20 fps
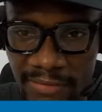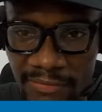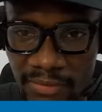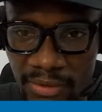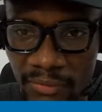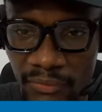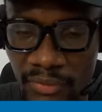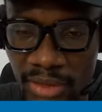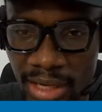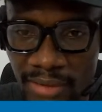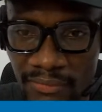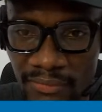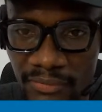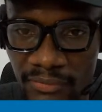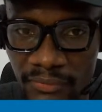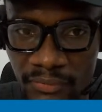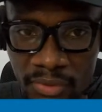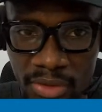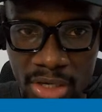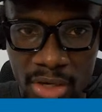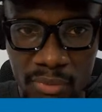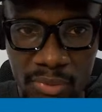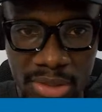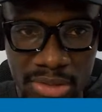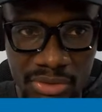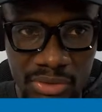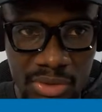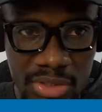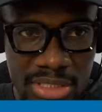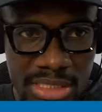If you have further
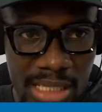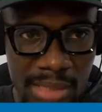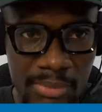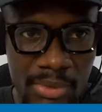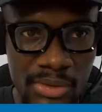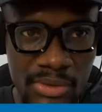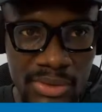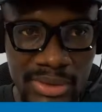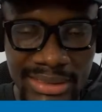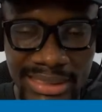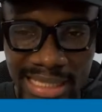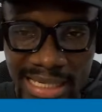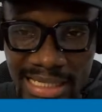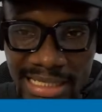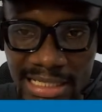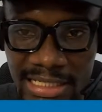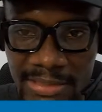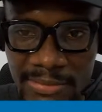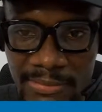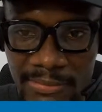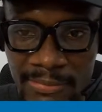questions, I'm going to take it